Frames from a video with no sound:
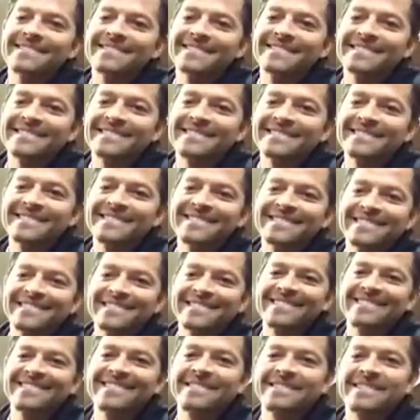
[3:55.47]

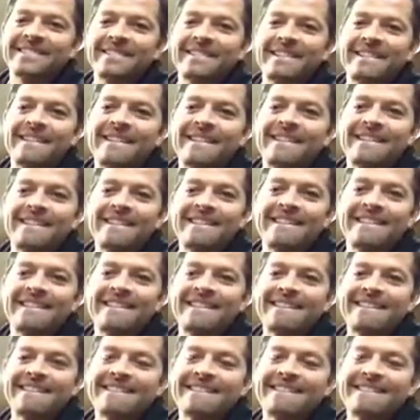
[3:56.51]

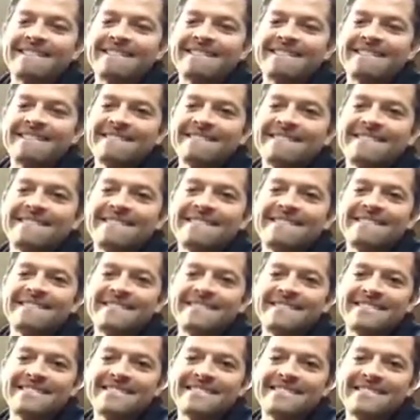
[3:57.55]

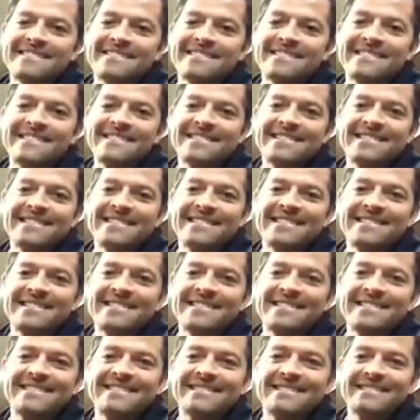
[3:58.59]

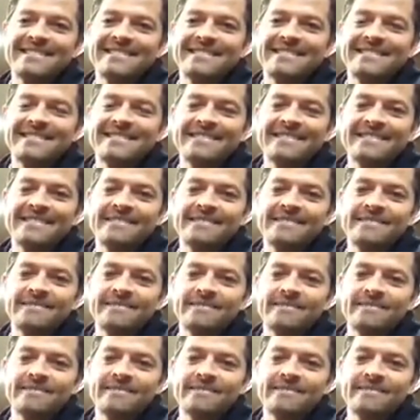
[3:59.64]
(silent)